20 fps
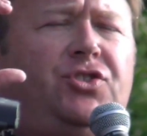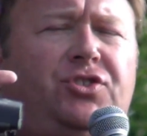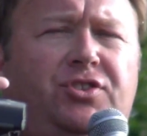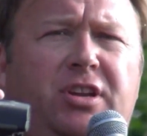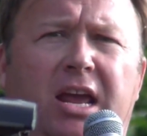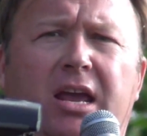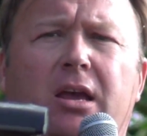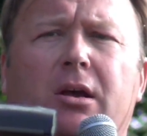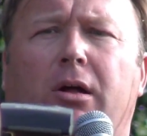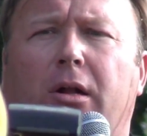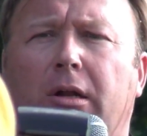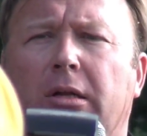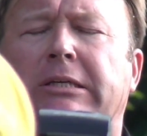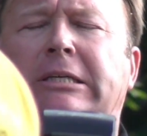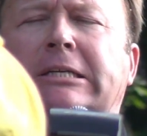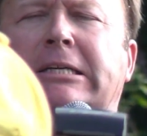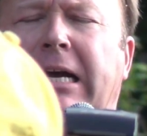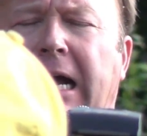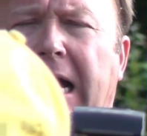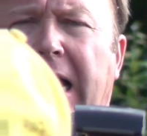steel
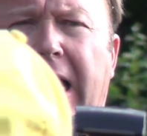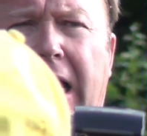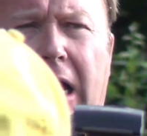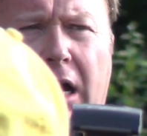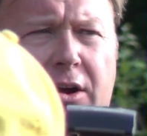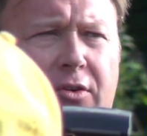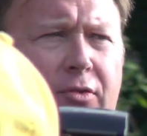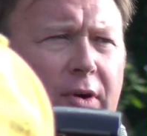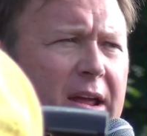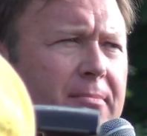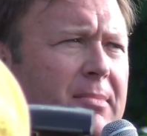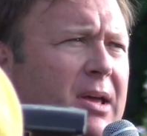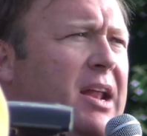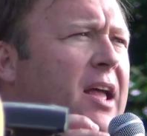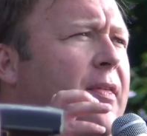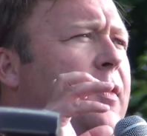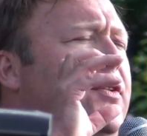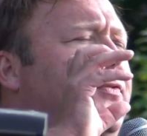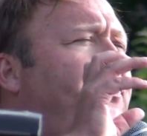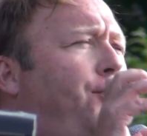agreement
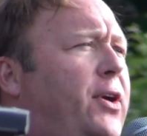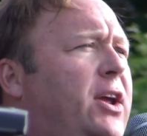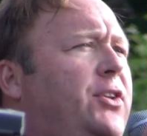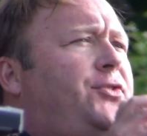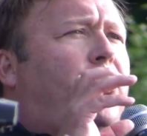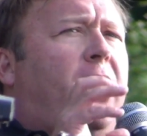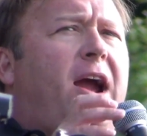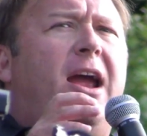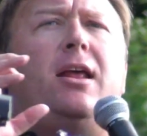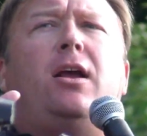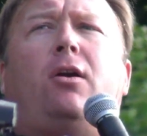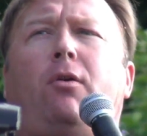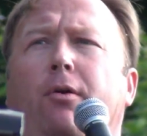and then free trade